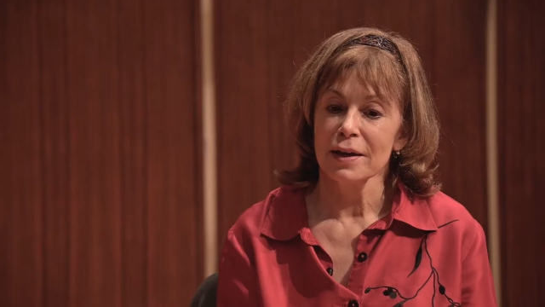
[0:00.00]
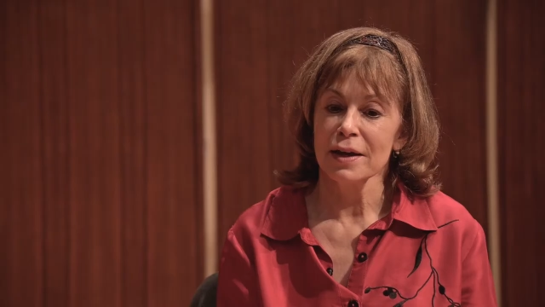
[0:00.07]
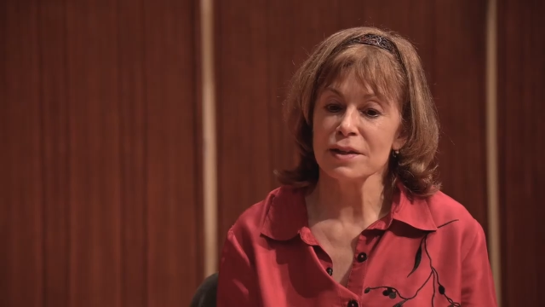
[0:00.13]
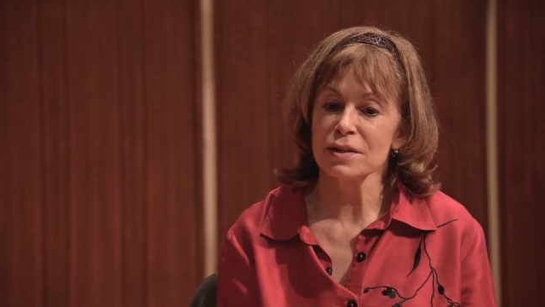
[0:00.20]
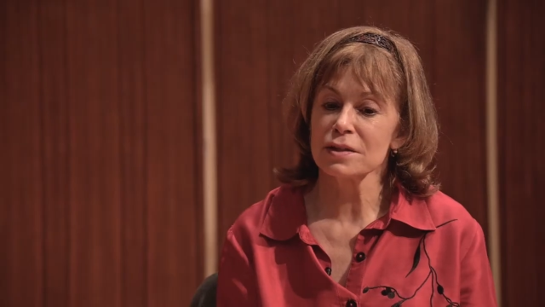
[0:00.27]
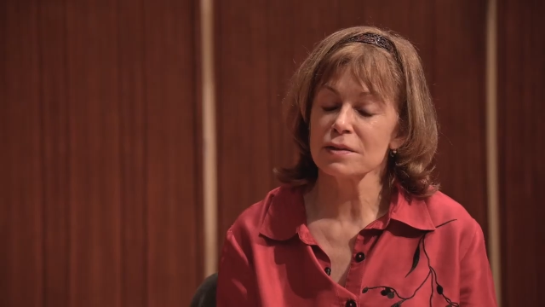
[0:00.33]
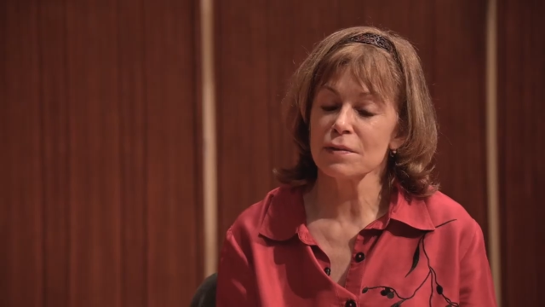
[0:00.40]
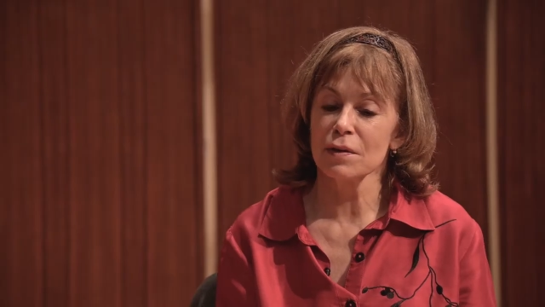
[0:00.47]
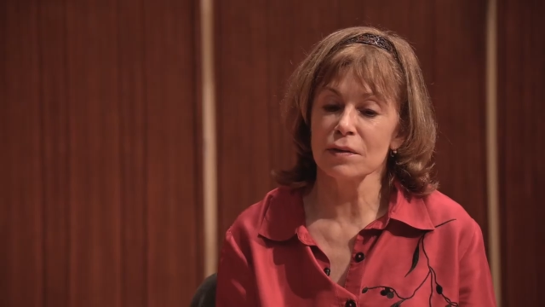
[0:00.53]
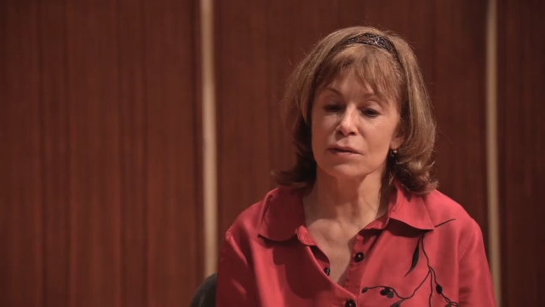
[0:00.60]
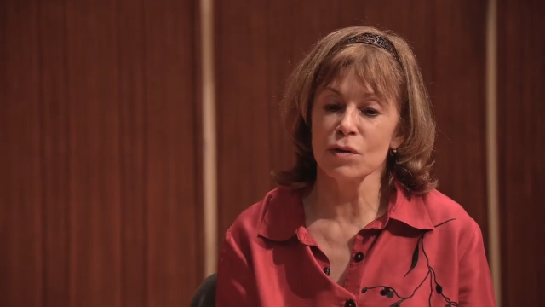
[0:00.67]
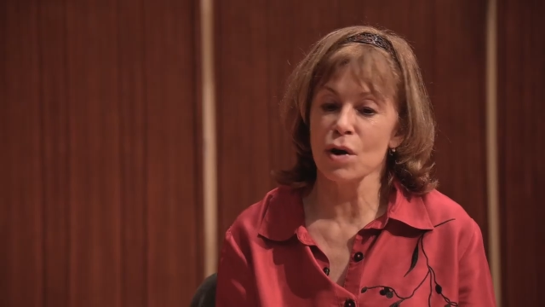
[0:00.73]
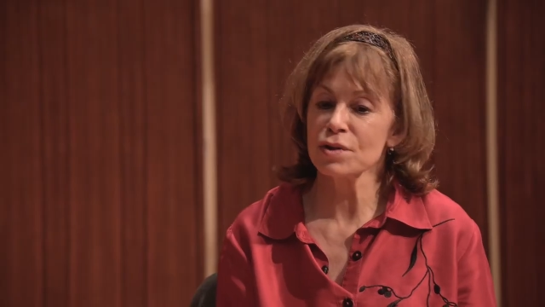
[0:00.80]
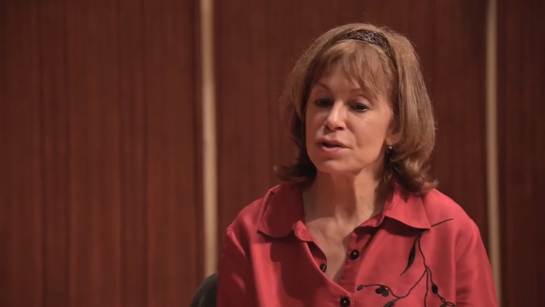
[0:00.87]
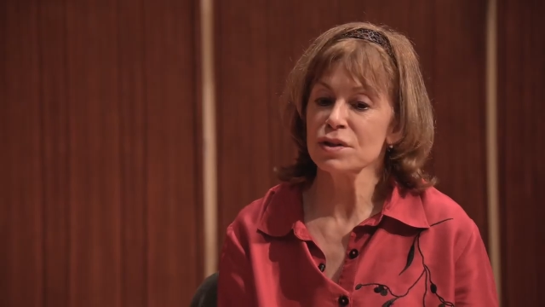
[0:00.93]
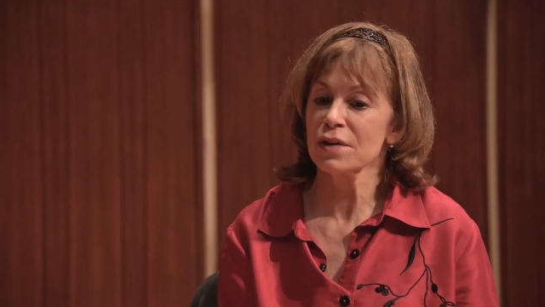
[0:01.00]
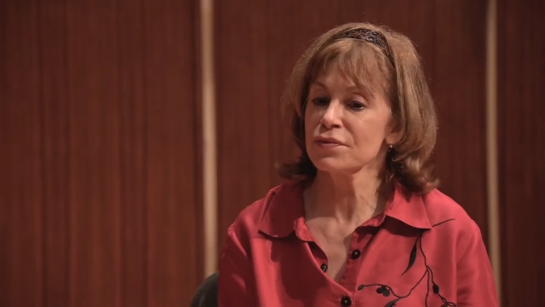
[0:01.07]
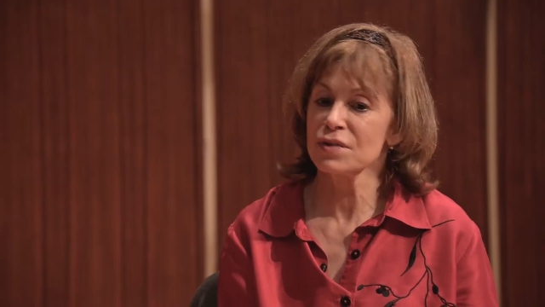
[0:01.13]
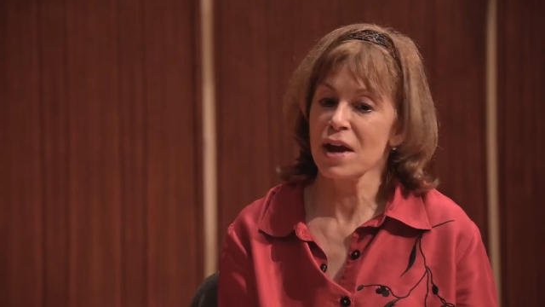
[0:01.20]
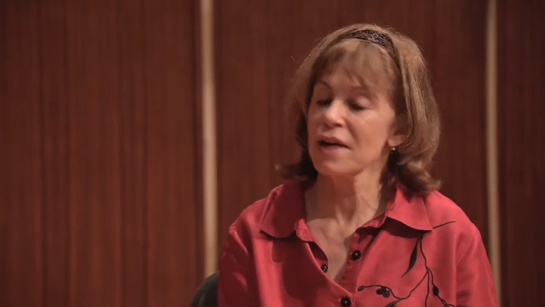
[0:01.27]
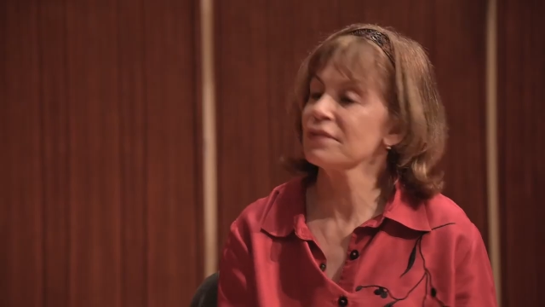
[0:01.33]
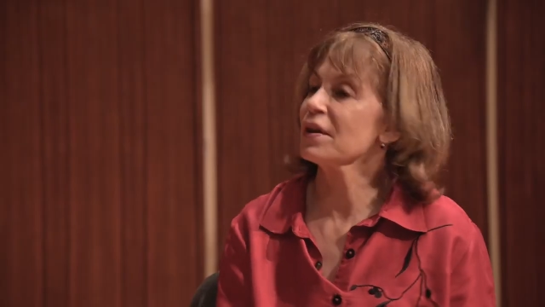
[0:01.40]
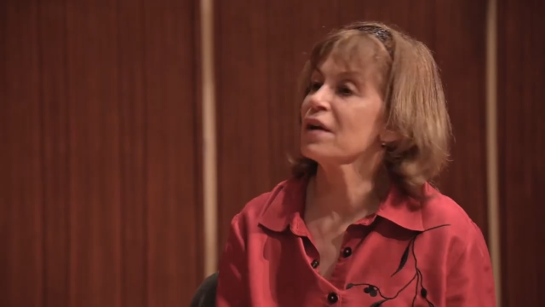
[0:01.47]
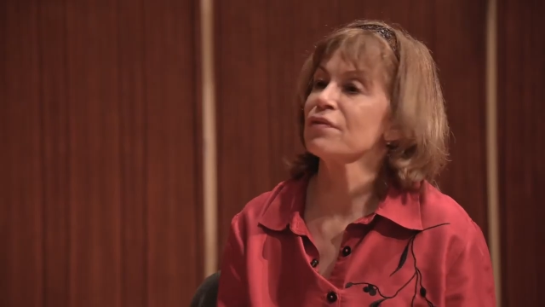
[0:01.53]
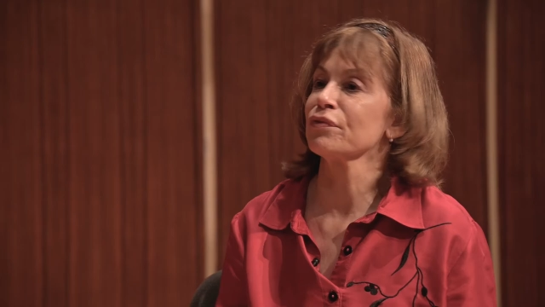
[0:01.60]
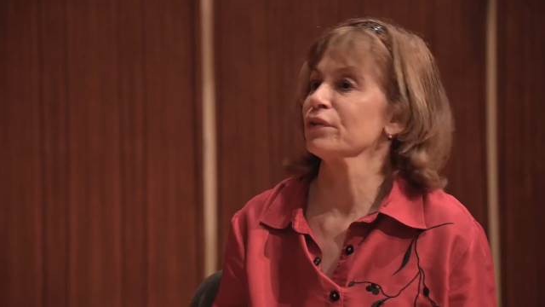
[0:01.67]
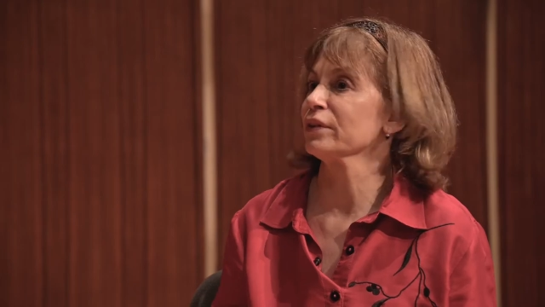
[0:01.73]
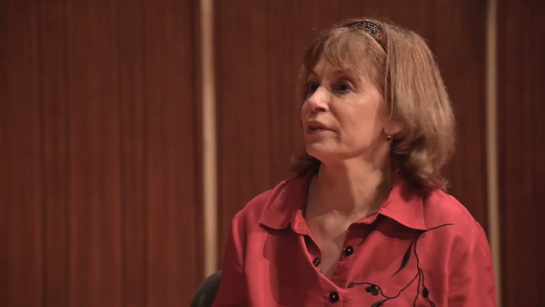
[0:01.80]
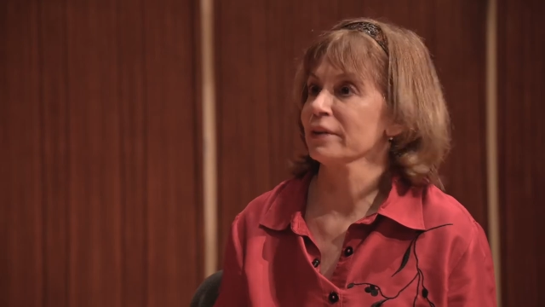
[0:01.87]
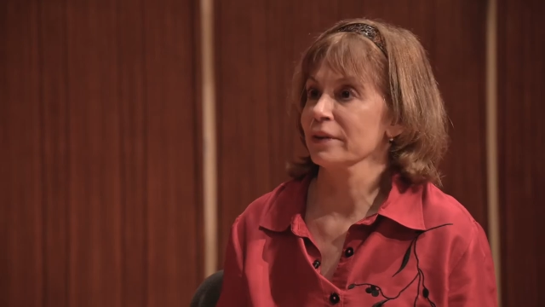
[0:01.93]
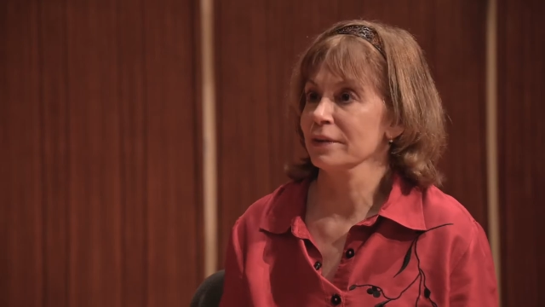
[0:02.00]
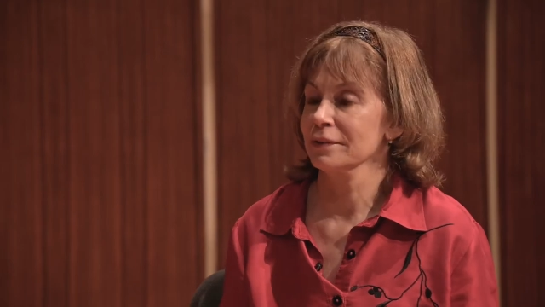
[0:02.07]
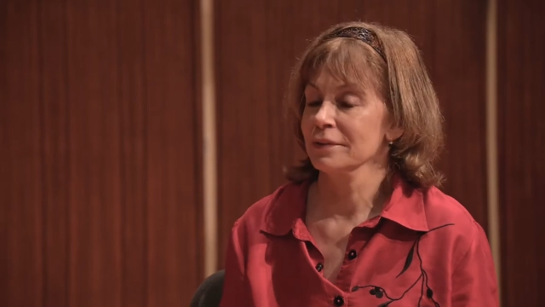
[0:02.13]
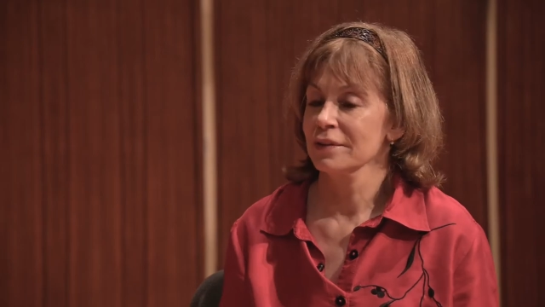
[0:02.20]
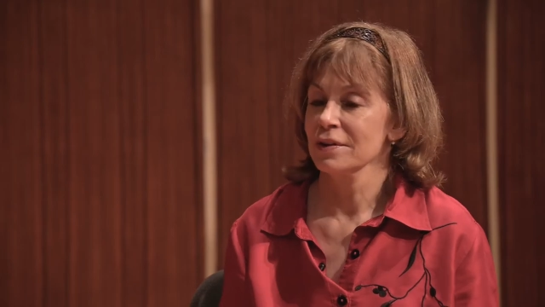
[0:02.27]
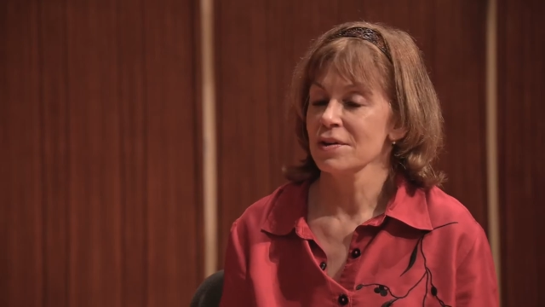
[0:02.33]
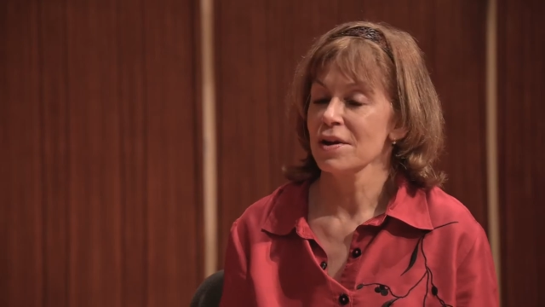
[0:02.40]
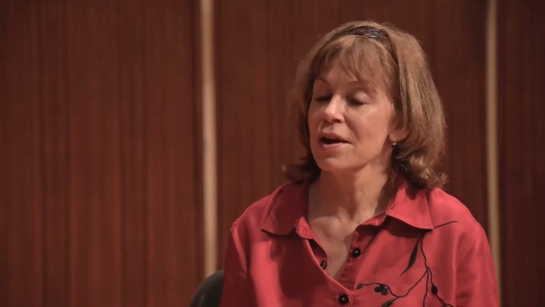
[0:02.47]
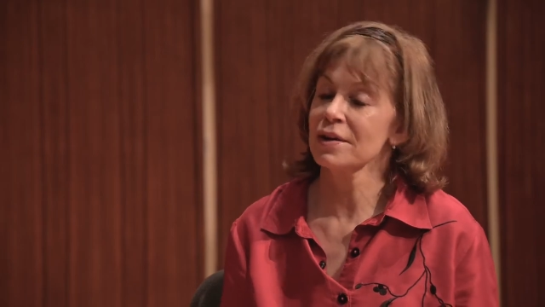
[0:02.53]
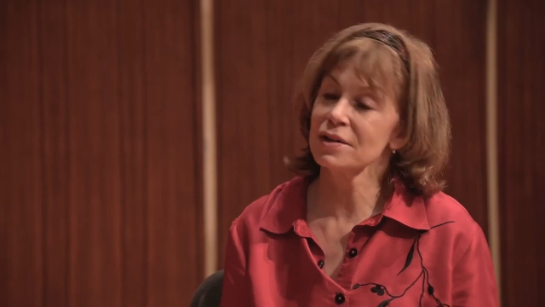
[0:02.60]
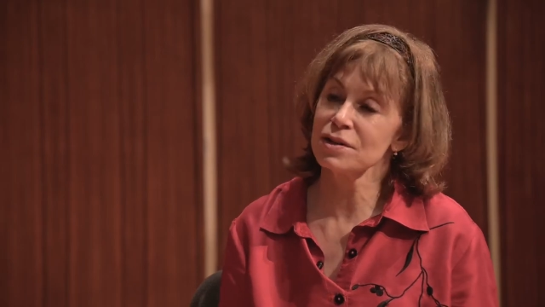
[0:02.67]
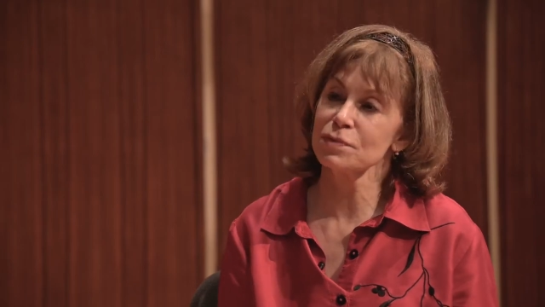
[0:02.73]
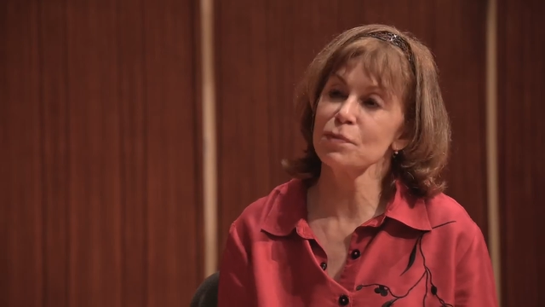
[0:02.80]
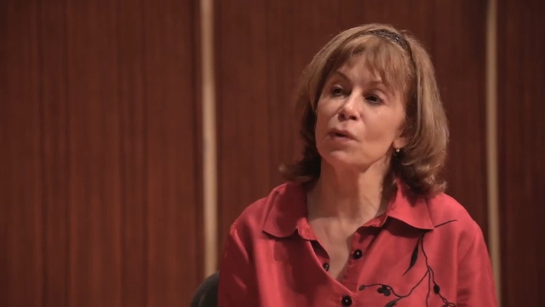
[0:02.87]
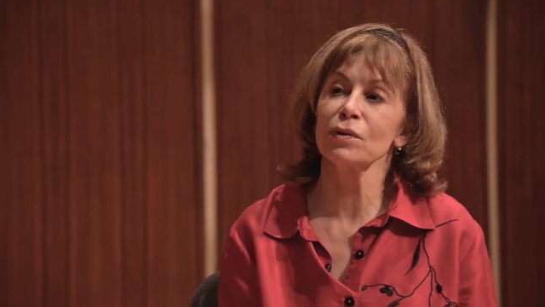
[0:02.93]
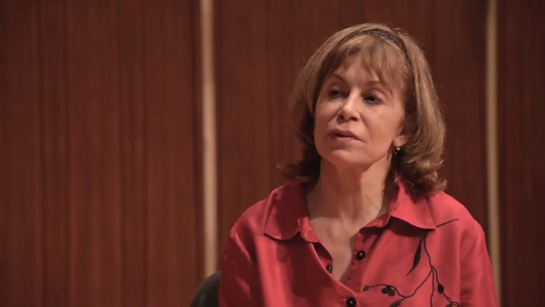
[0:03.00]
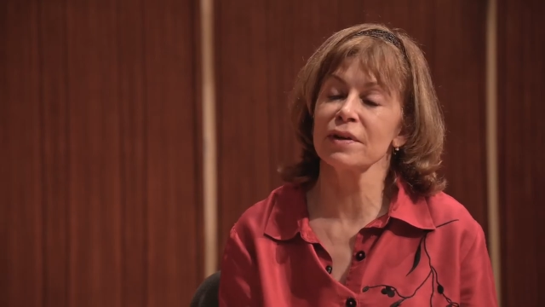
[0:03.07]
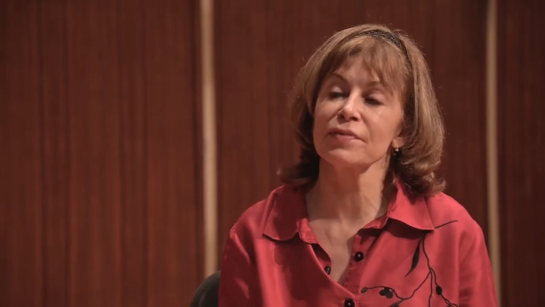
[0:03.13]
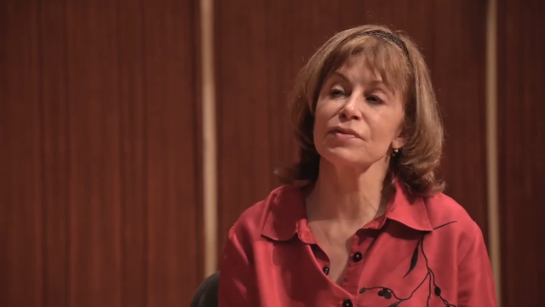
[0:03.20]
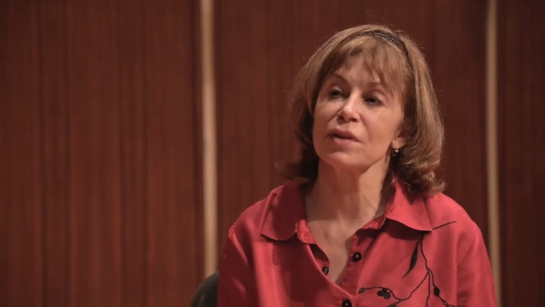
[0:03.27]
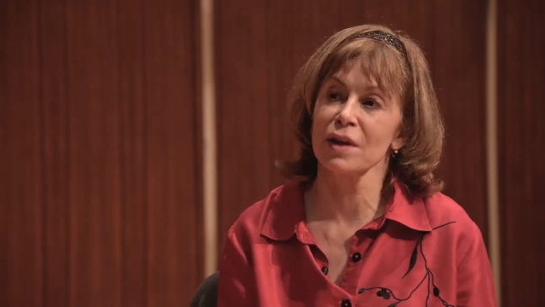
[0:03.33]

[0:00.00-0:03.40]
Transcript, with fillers: It's large enough to have everything, and it's small enough to